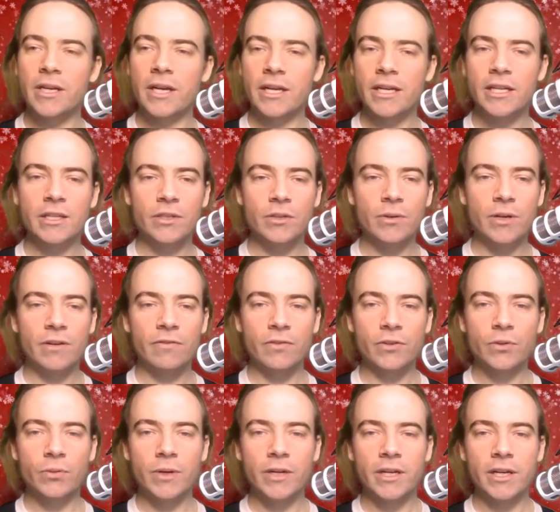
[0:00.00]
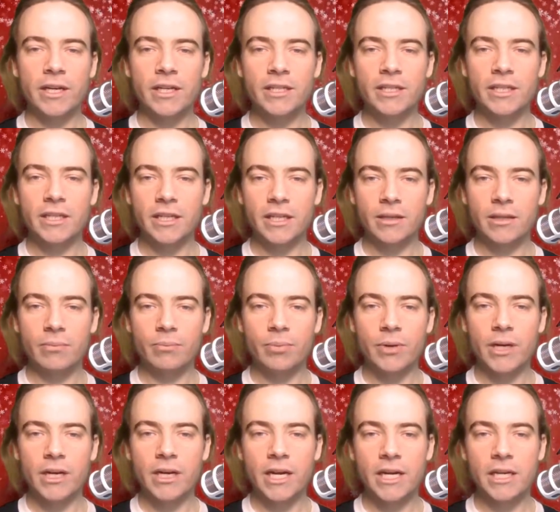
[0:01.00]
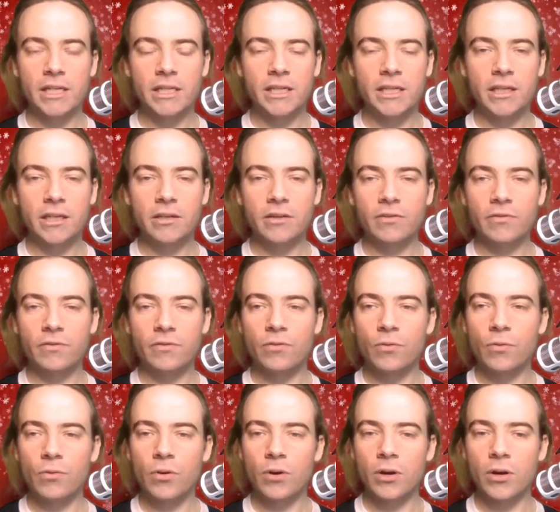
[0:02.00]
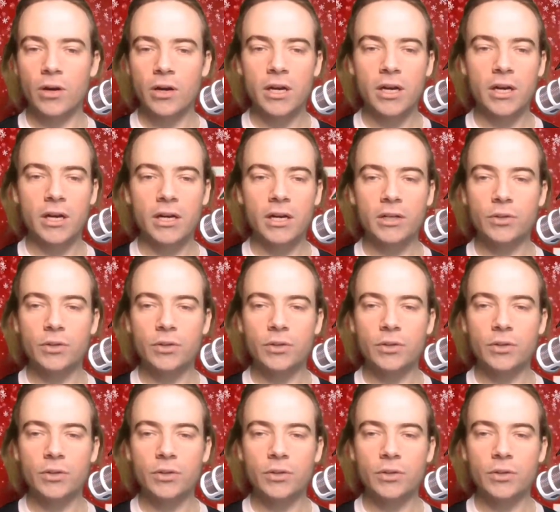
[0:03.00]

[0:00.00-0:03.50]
I didn't do any for 2019, but I did for uh,